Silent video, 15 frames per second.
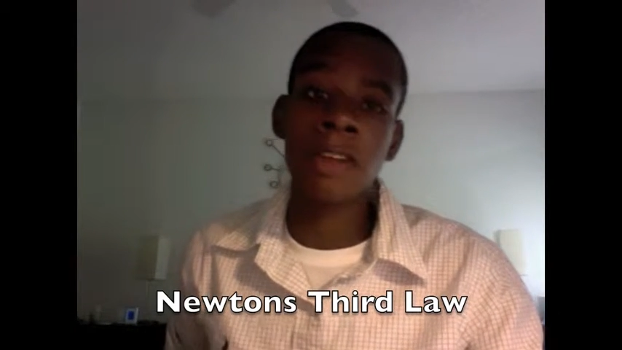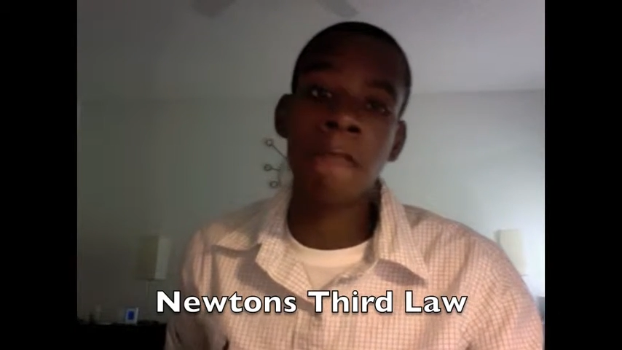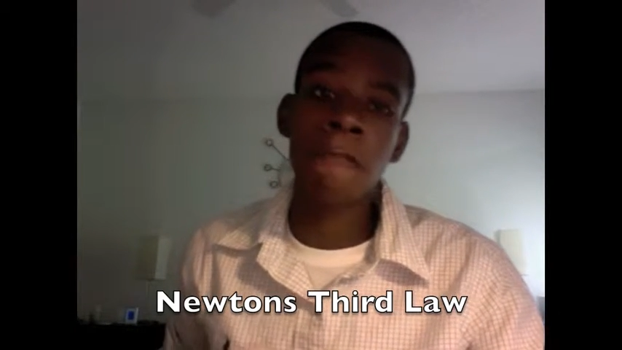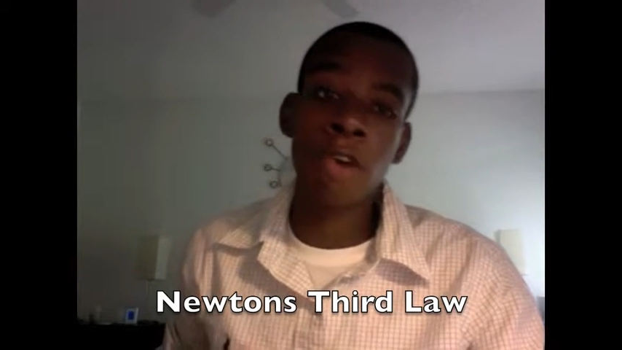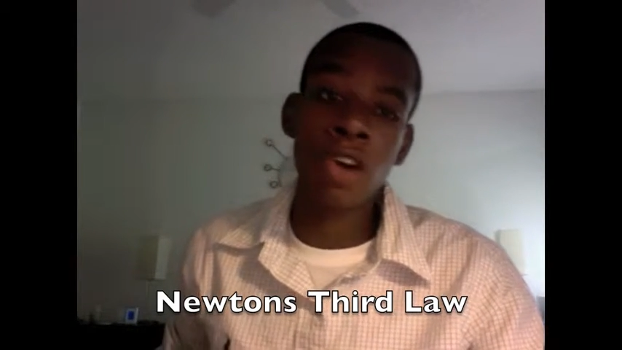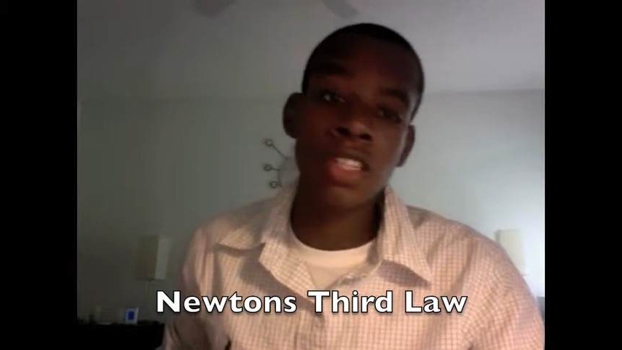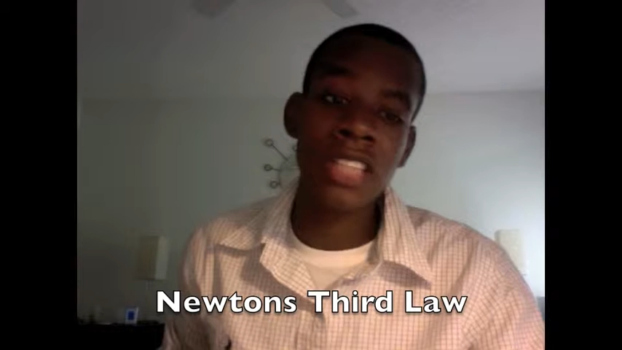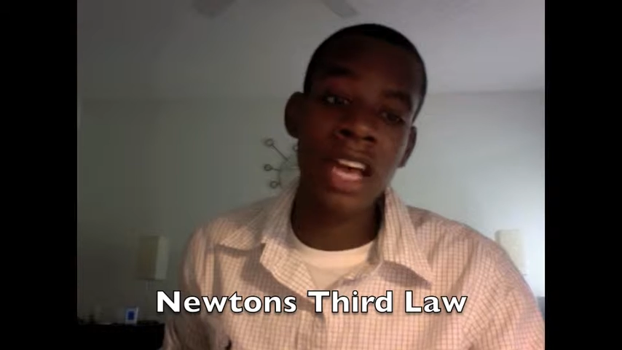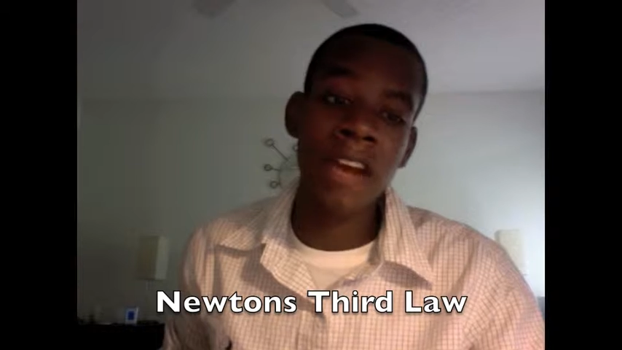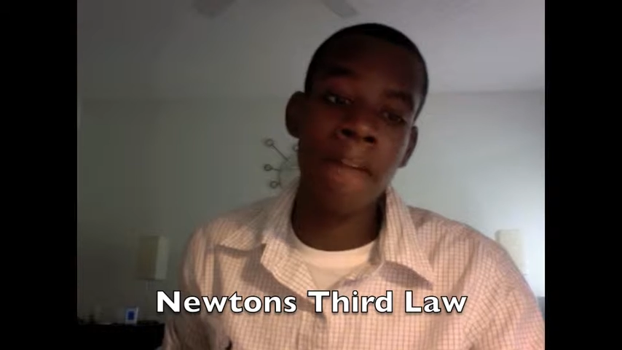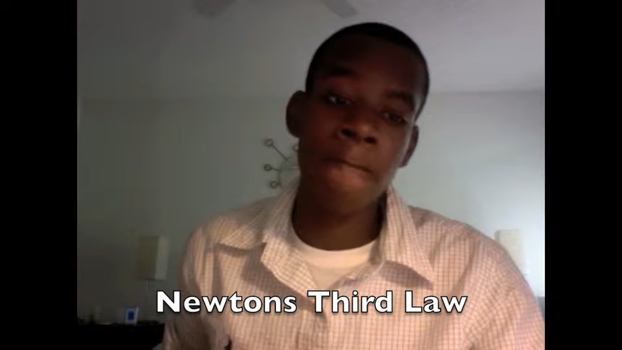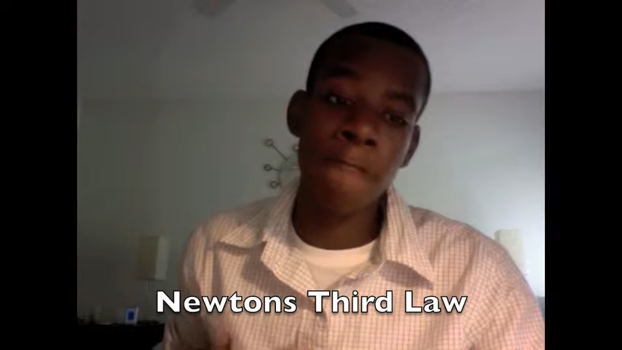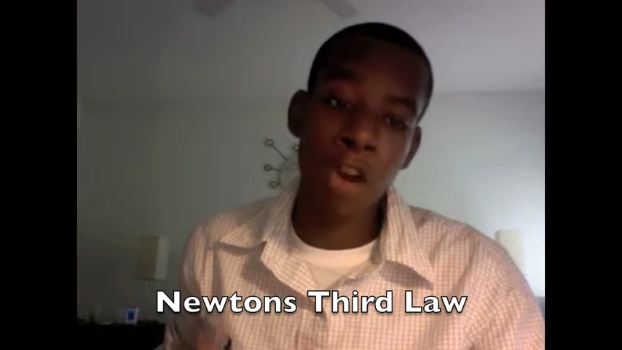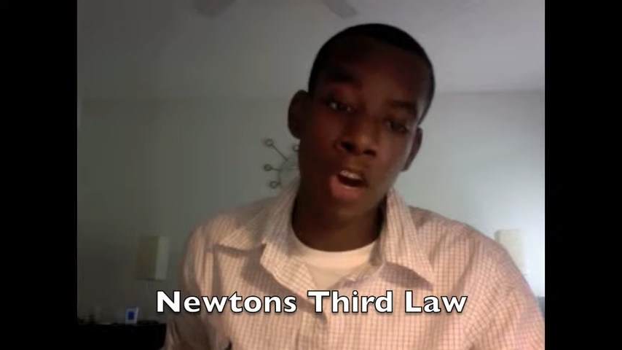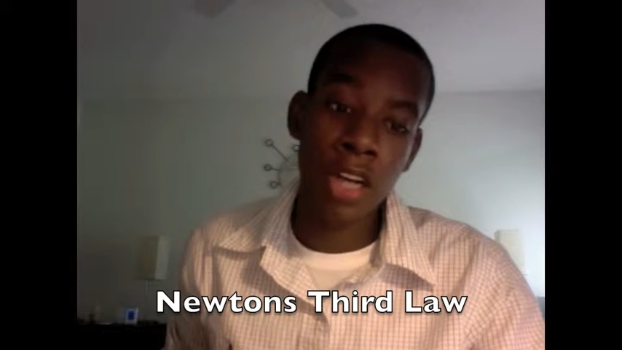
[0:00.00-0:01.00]
an
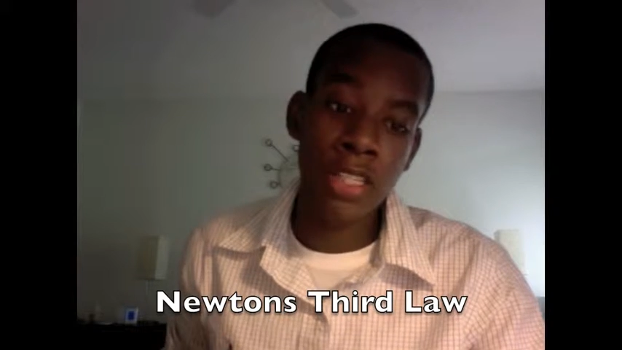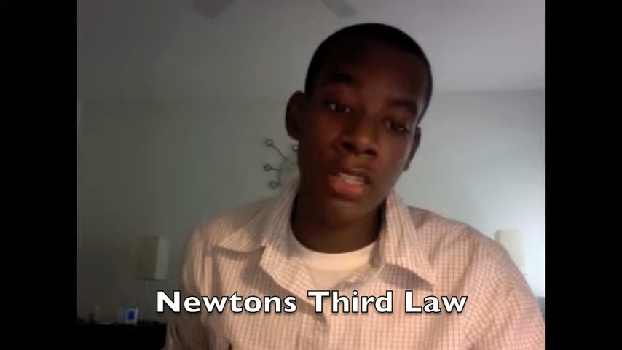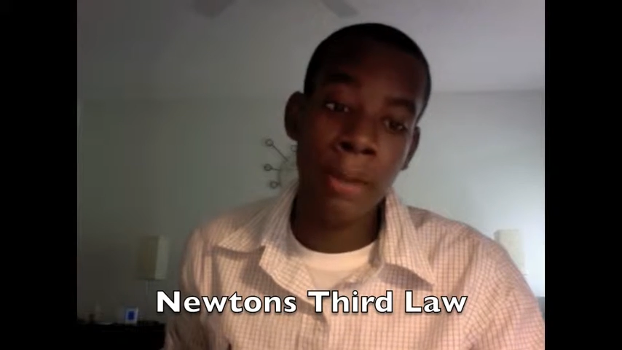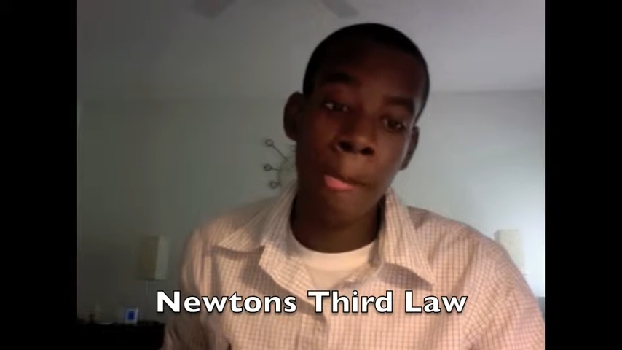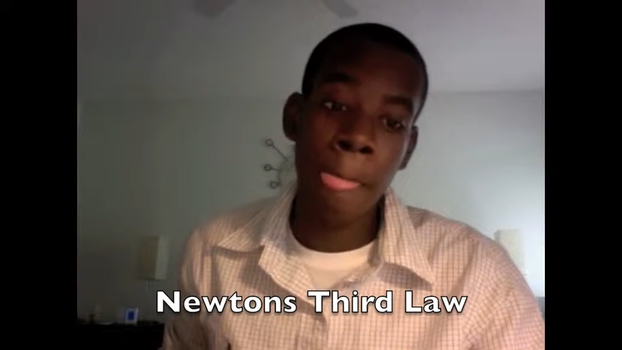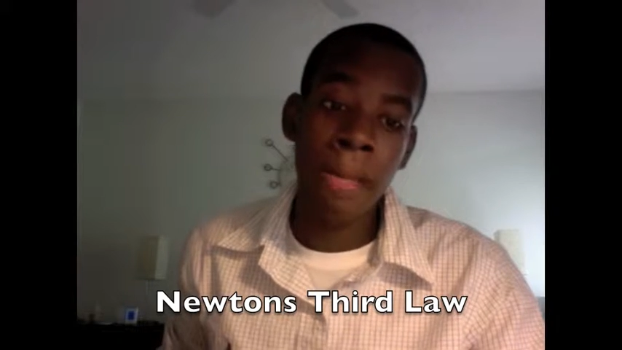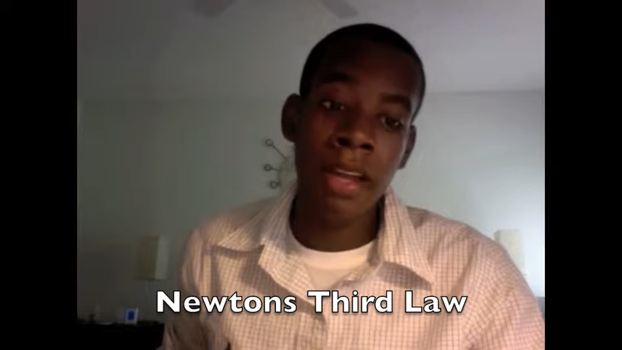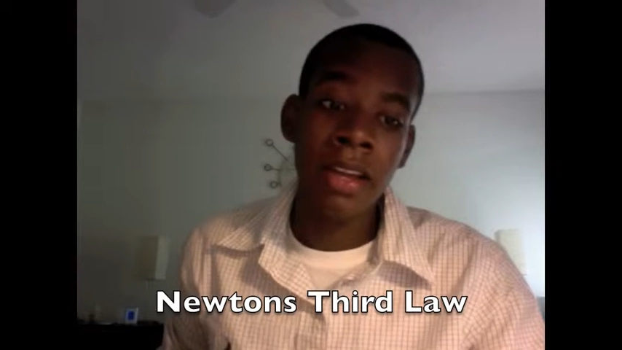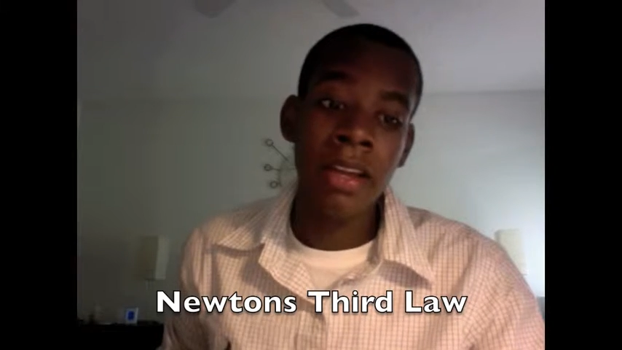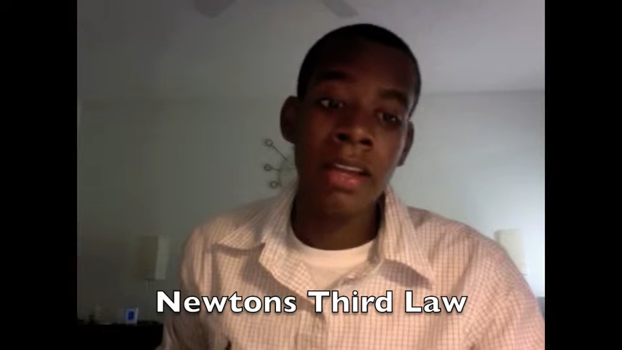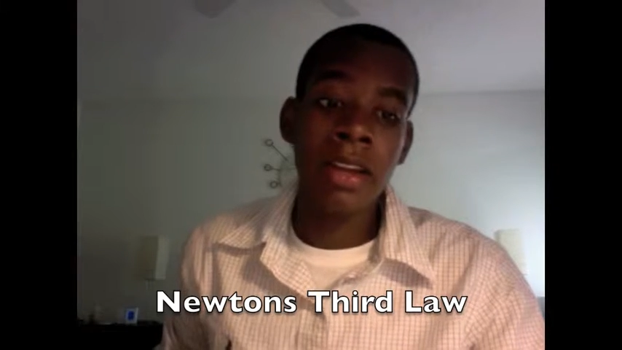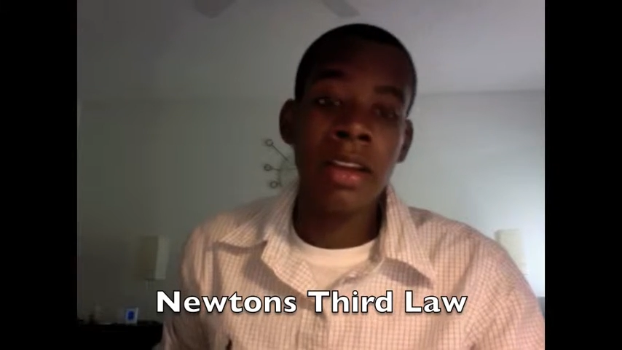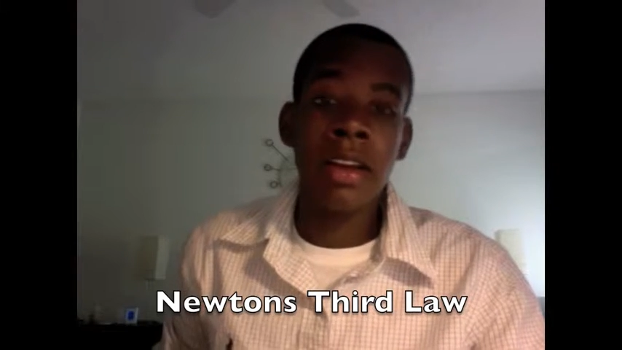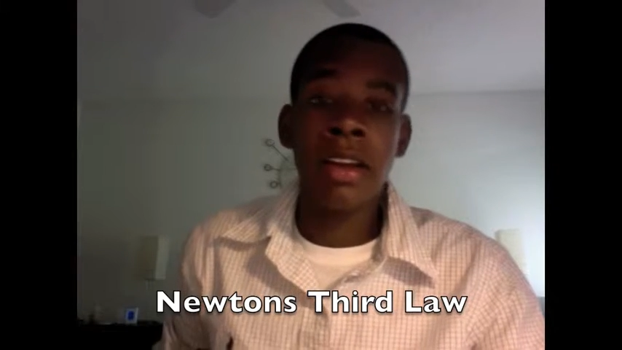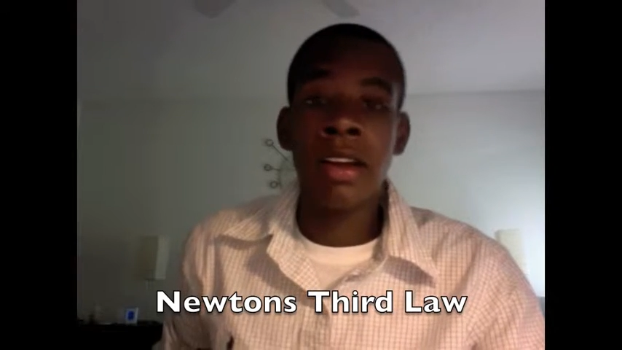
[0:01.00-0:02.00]
opposed equal
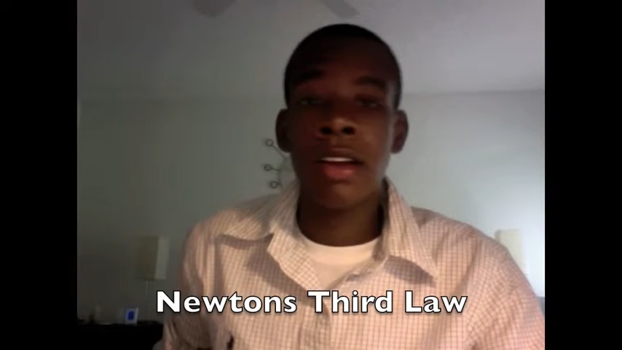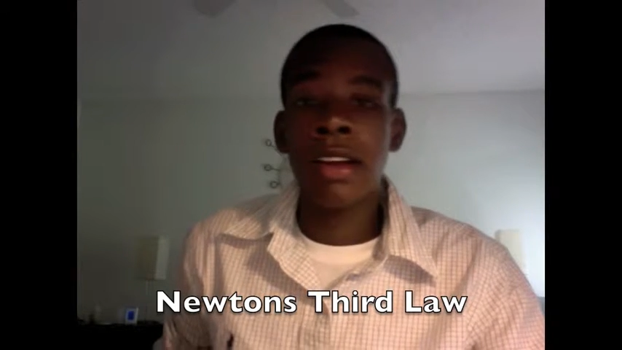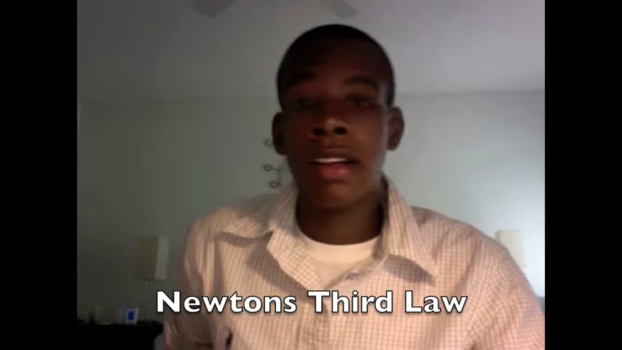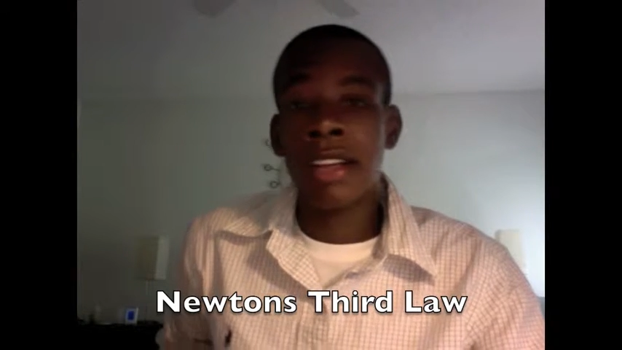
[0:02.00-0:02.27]
reaction.